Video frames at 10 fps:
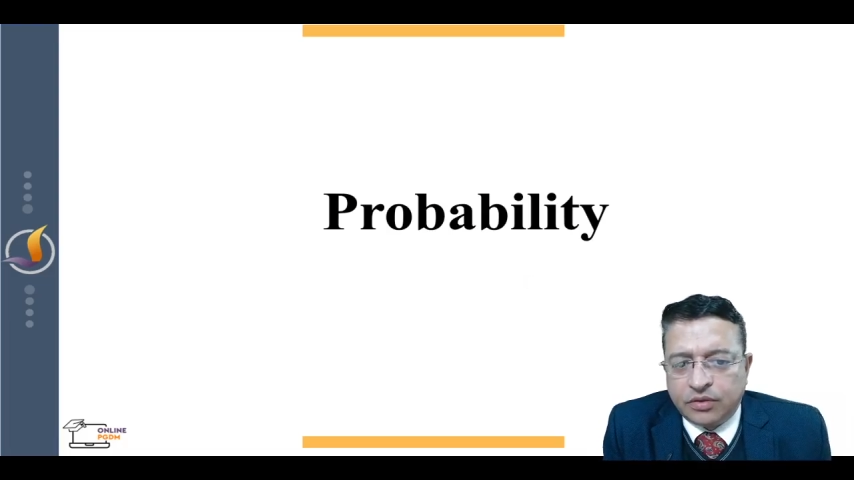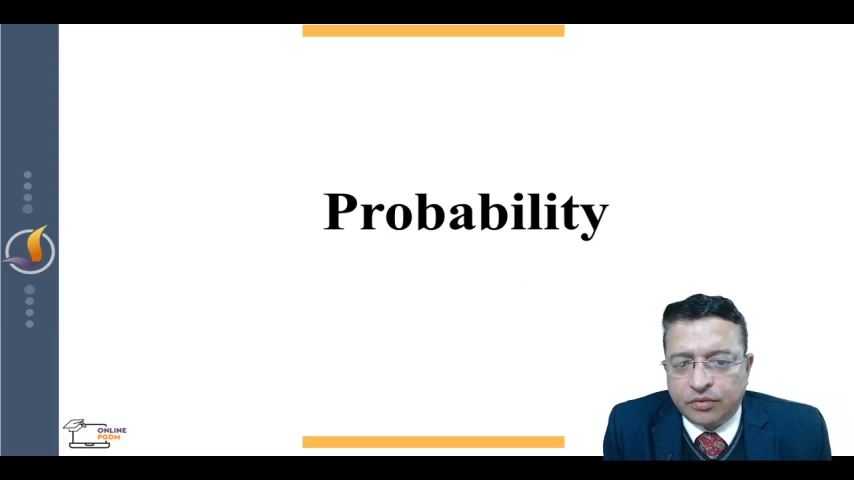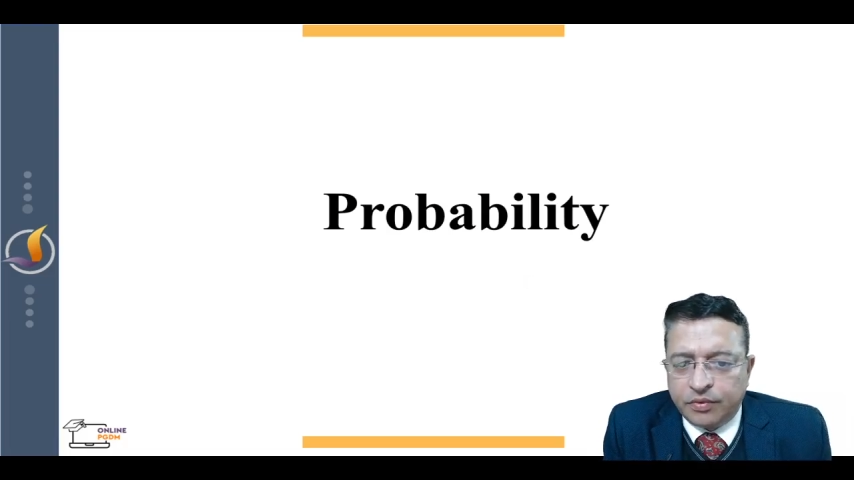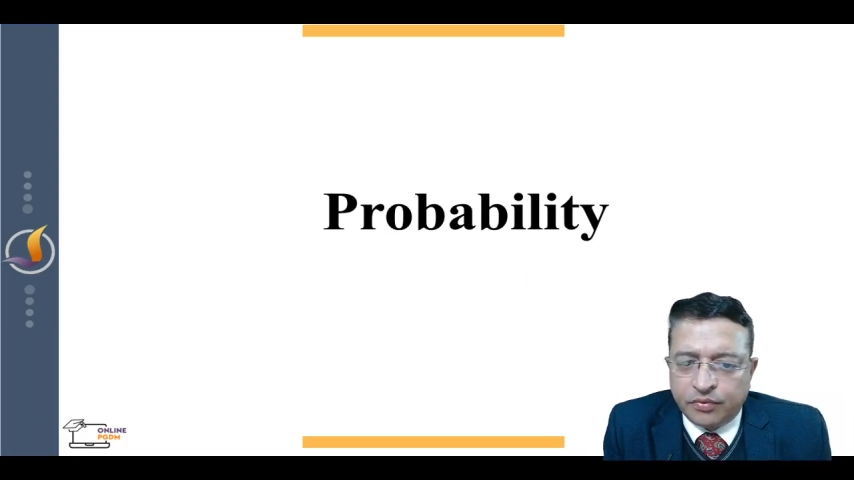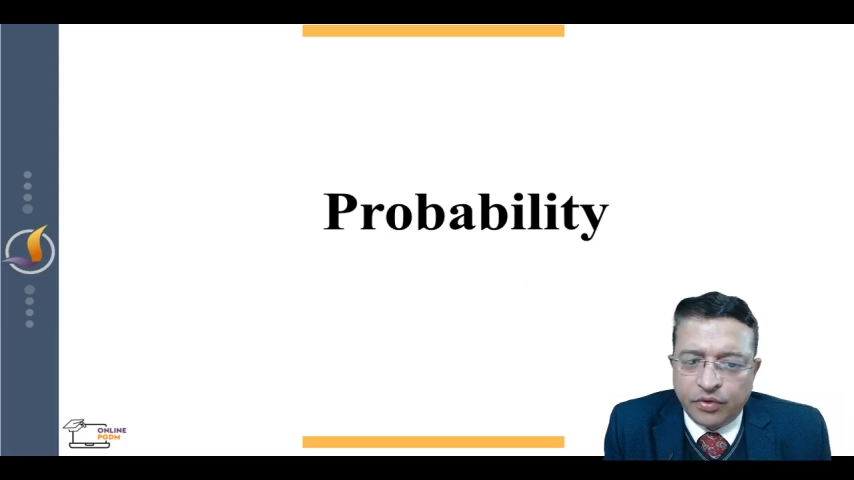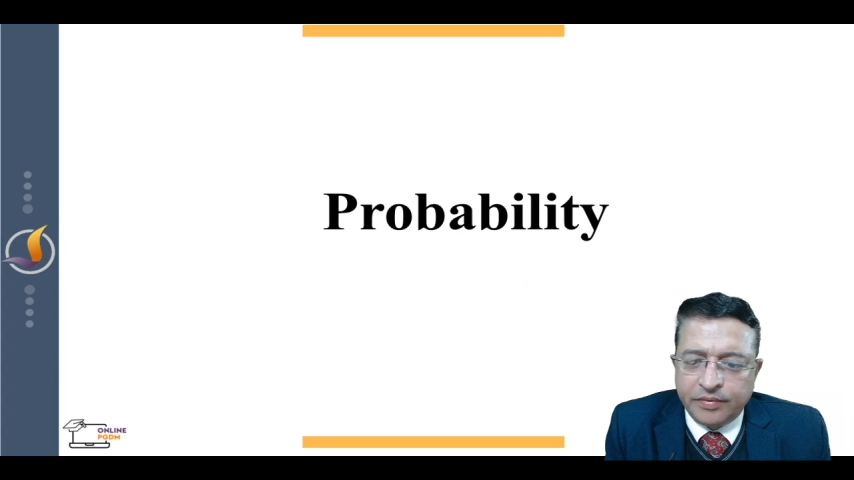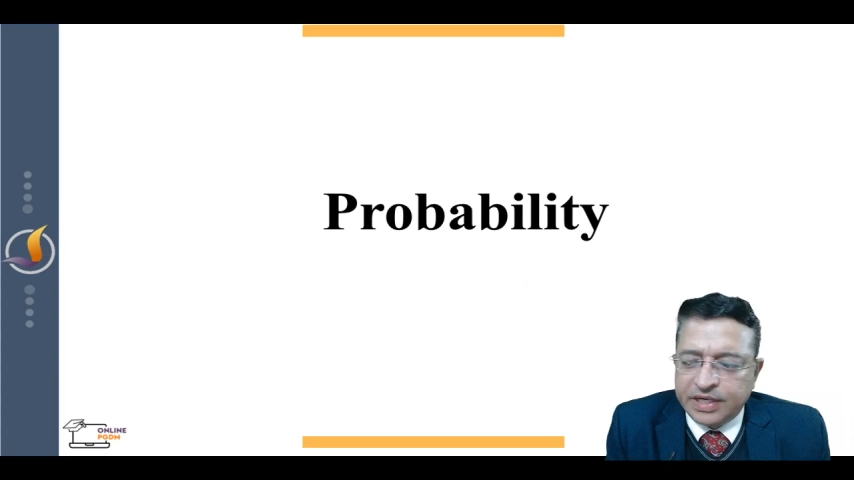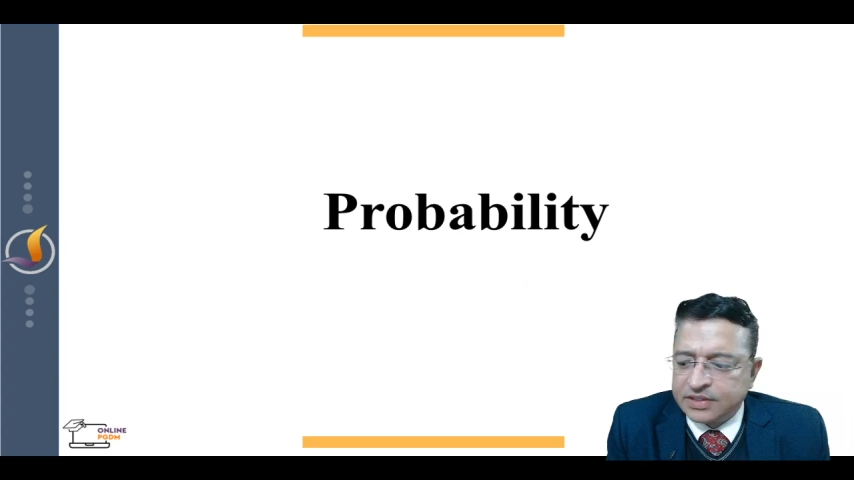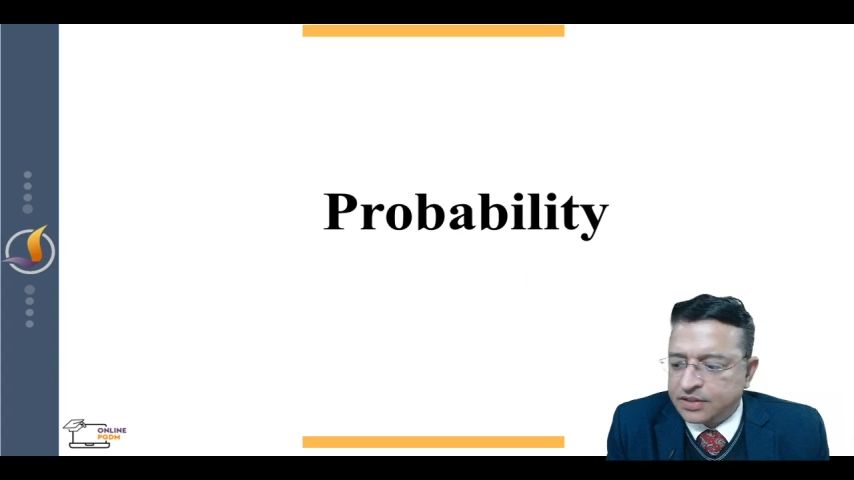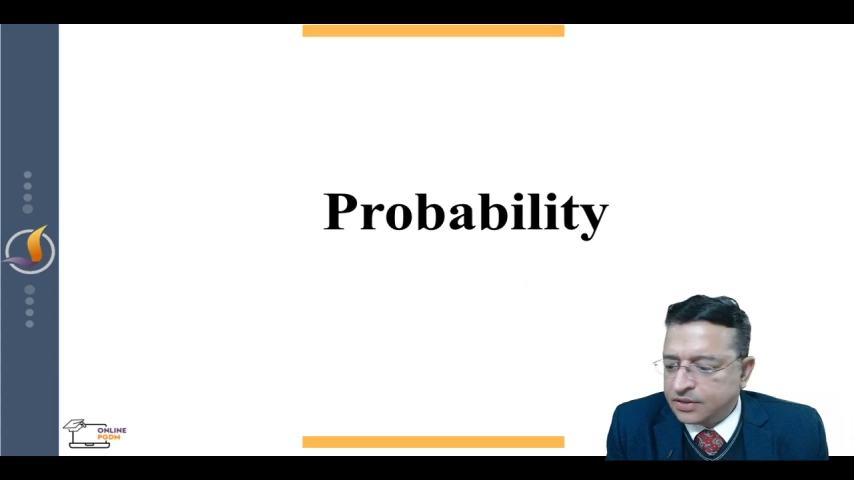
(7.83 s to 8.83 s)
So before we
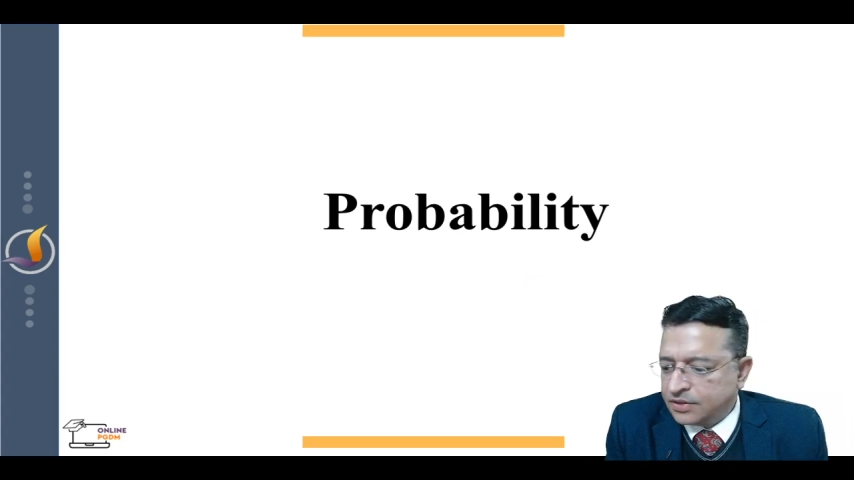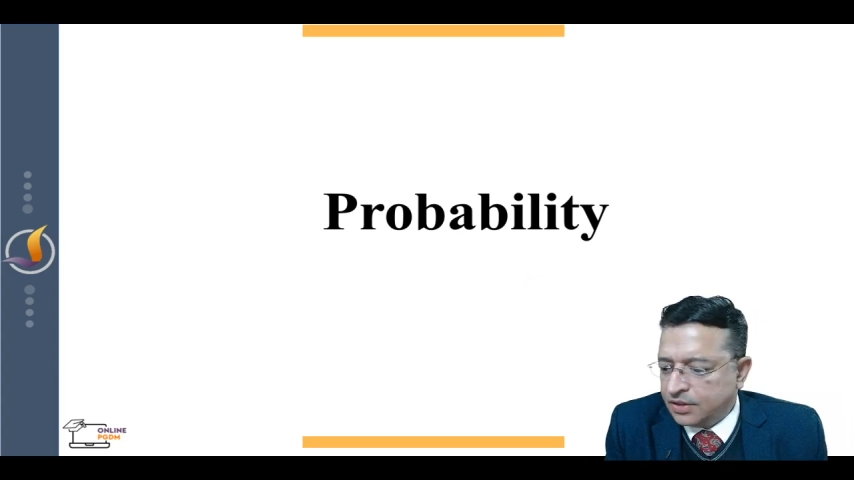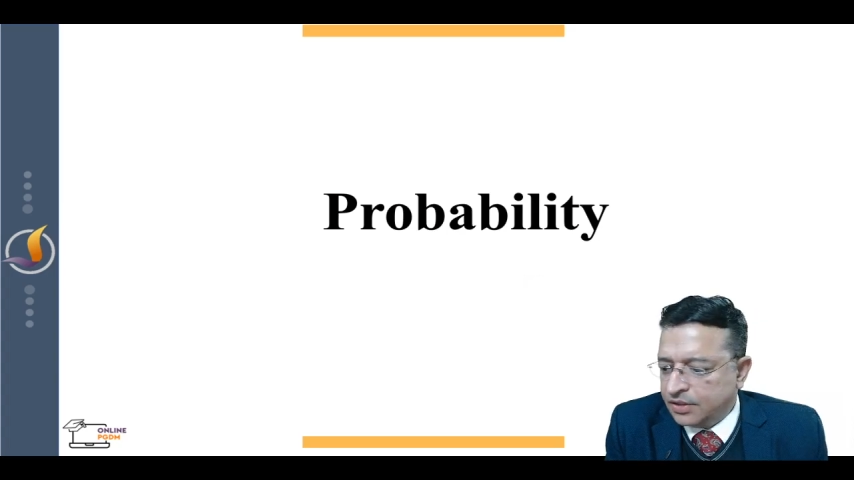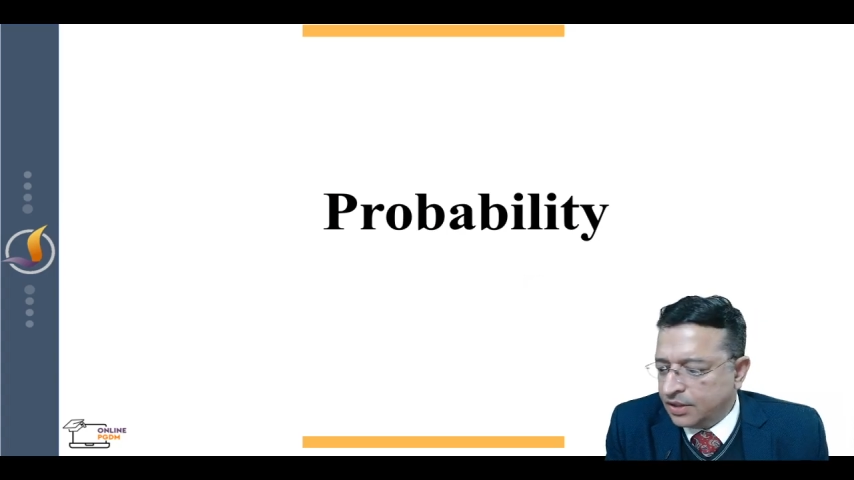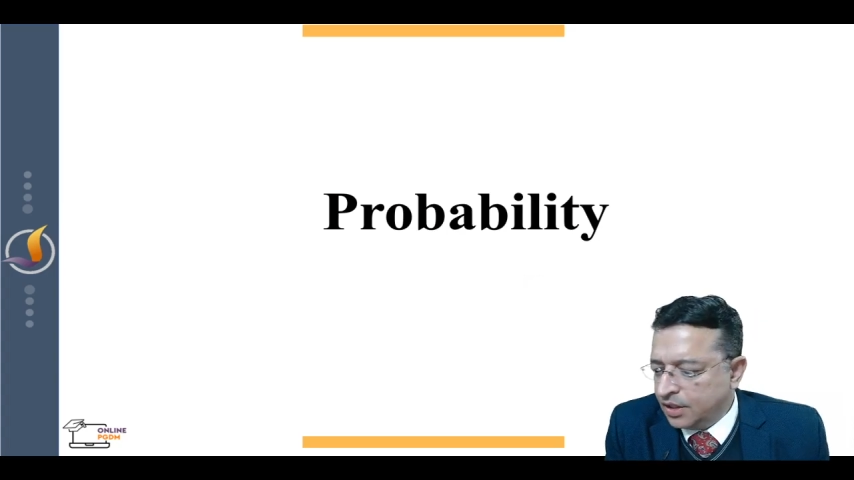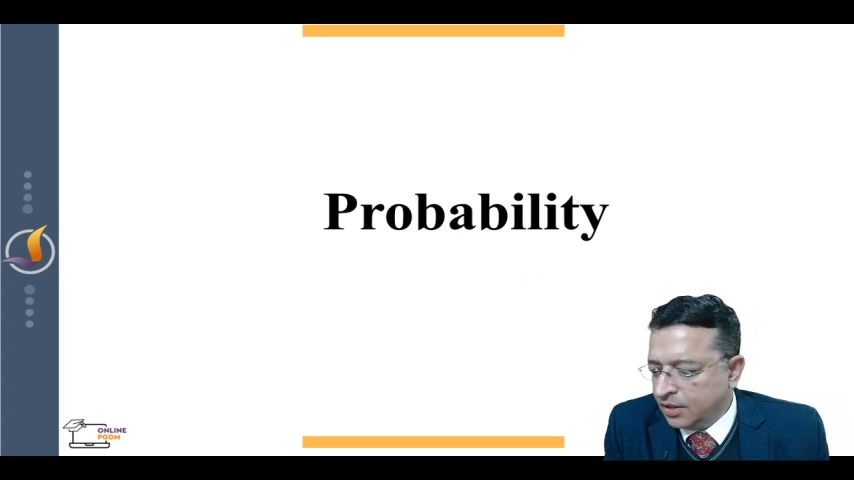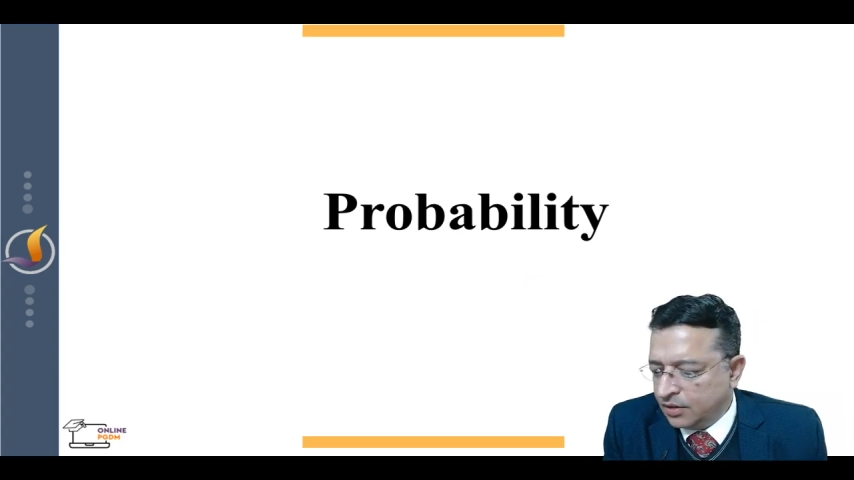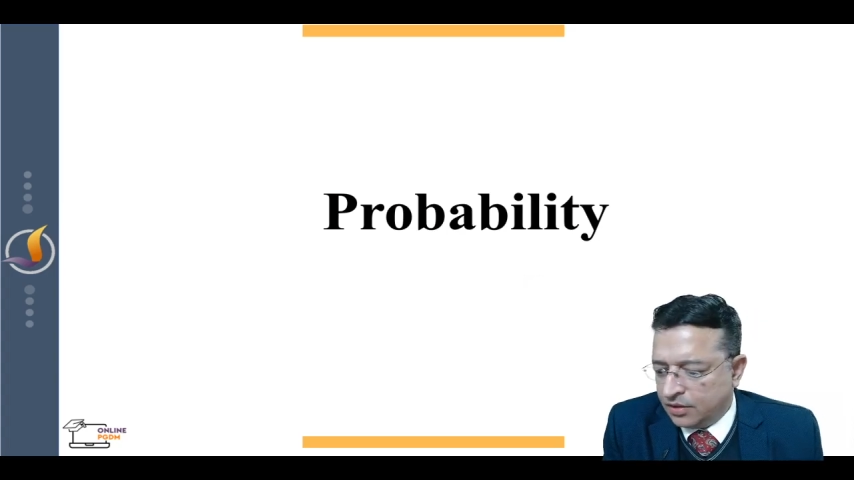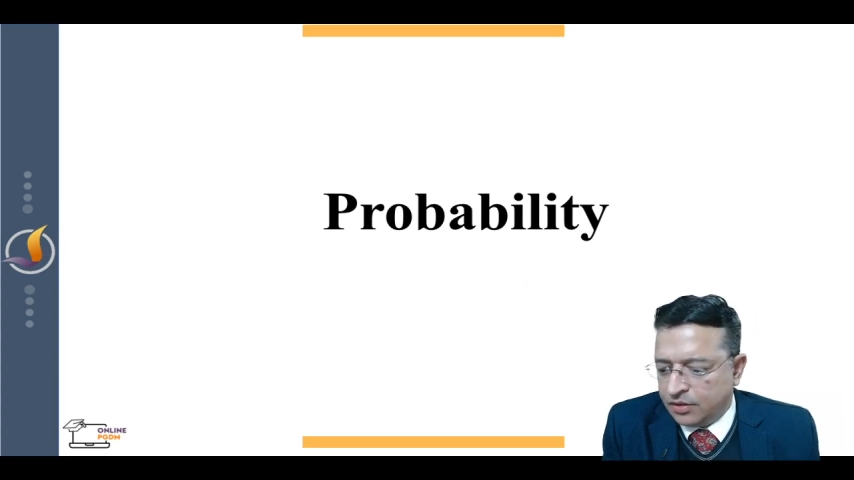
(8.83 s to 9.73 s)
discuss in detail